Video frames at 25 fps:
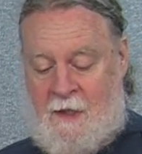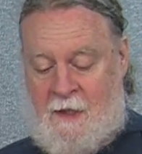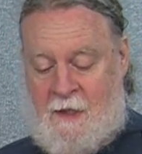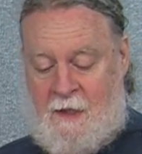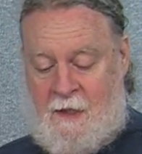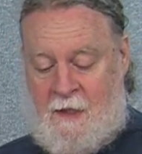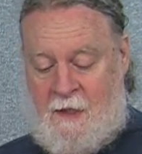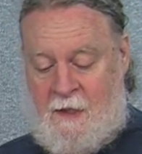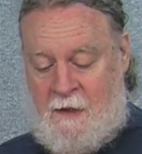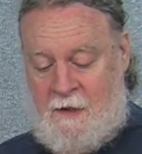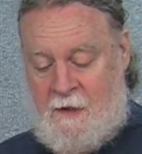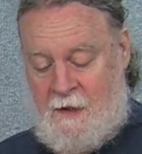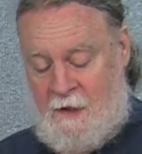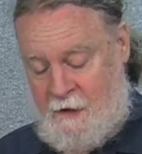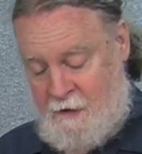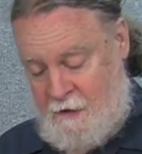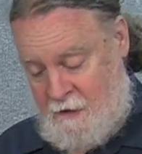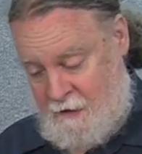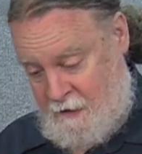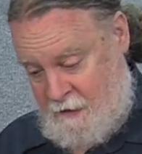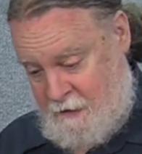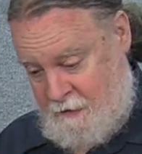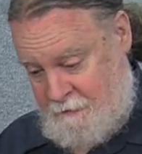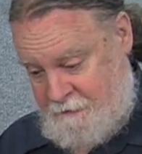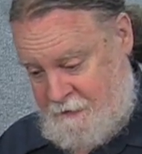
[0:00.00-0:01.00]
uh,
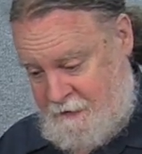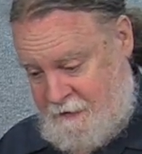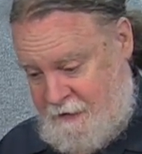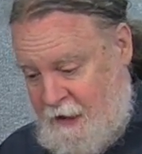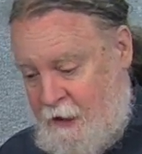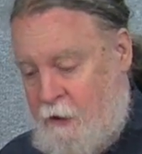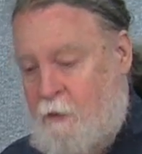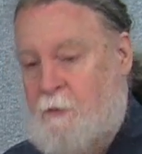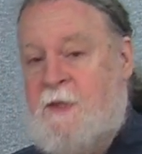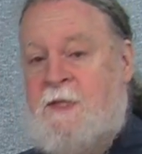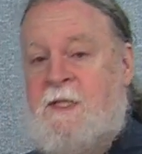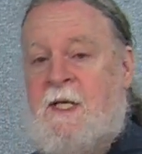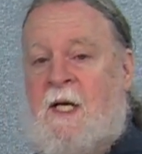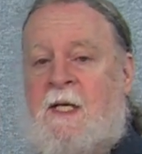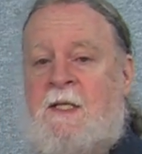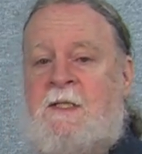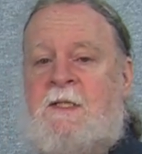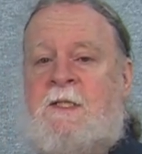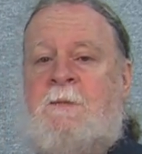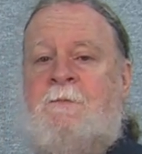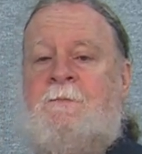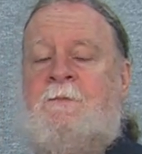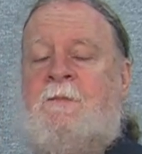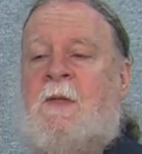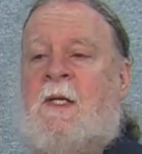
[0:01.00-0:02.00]
uh, Gingrey
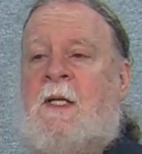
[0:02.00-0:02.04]
does.